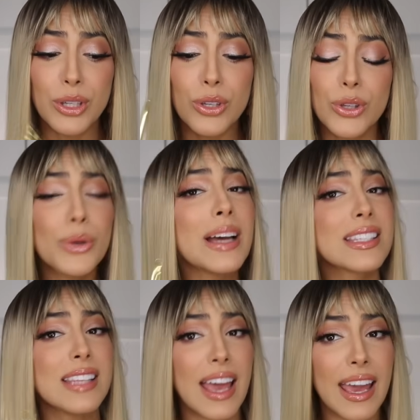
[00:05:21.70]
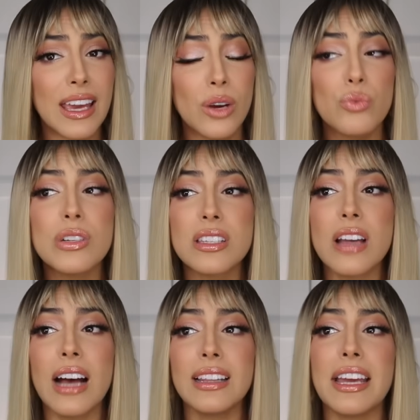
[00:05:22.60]
USA was
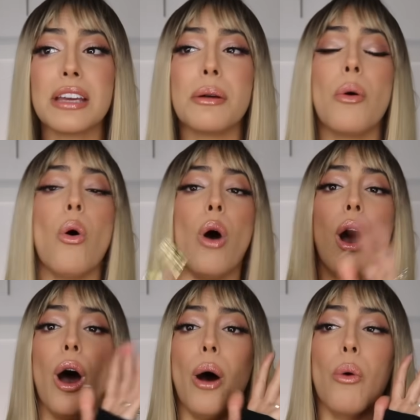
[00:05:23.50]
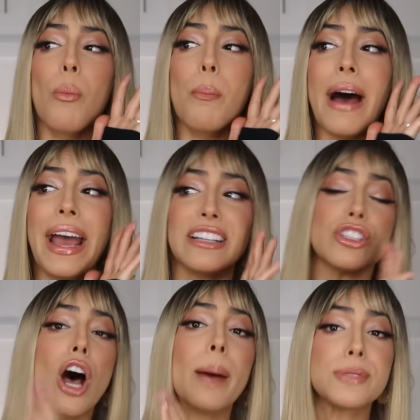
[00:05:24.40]
not like my
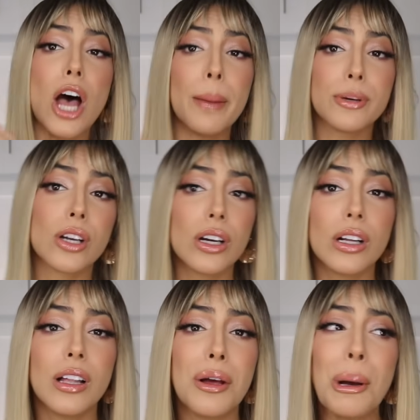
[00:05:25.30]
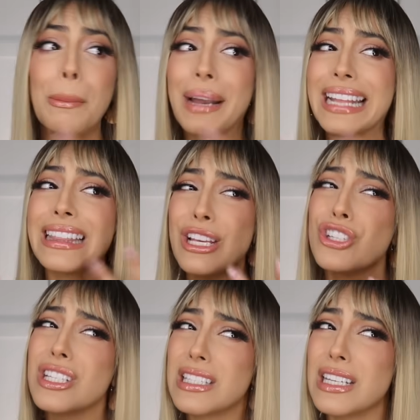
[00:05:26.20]
top girl, but I think
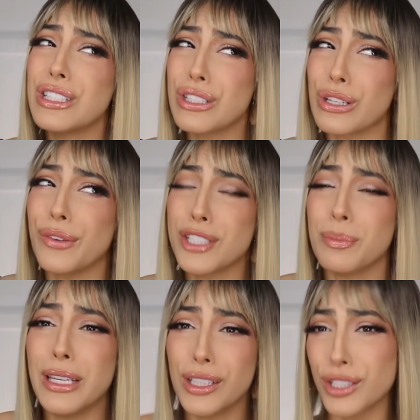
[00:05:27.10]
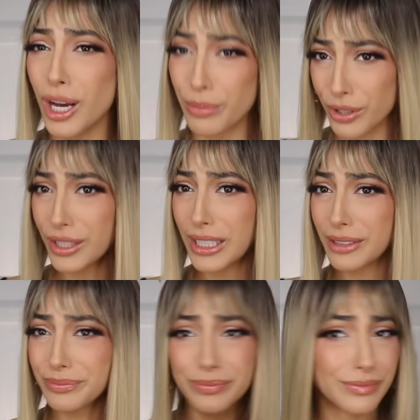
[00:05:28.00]
she did deserve to be in the top 30.
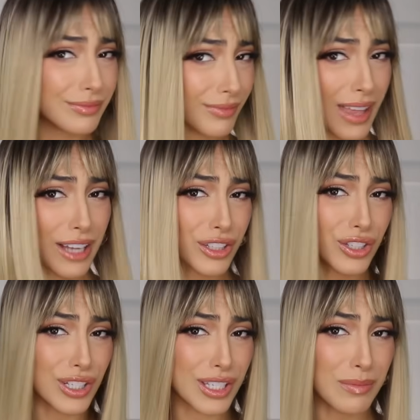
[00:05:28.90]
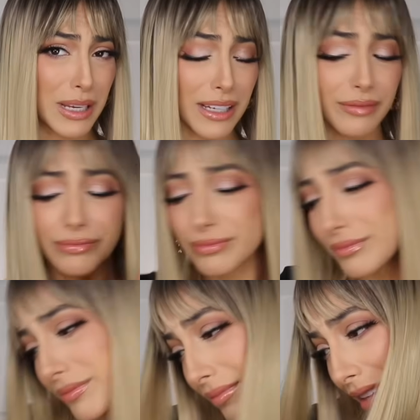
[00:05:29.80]
That's just me.
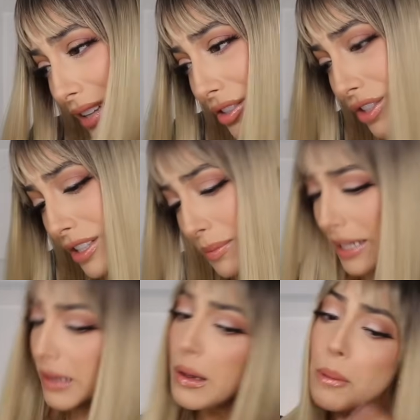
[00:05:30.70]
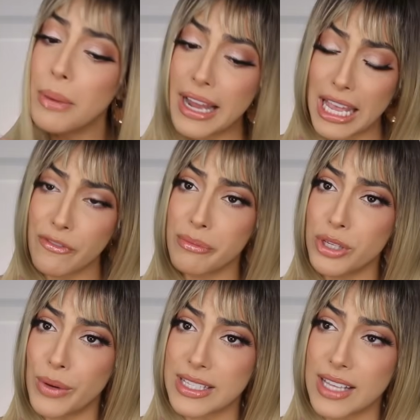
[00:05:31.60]
That's just me. But I am from
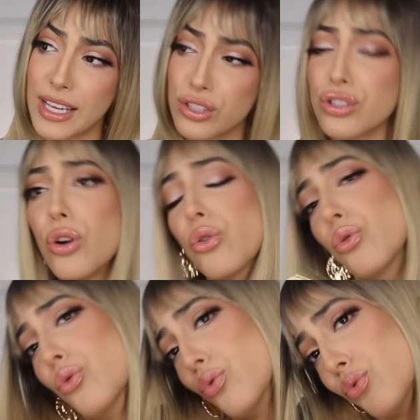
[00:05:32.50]
USA, so...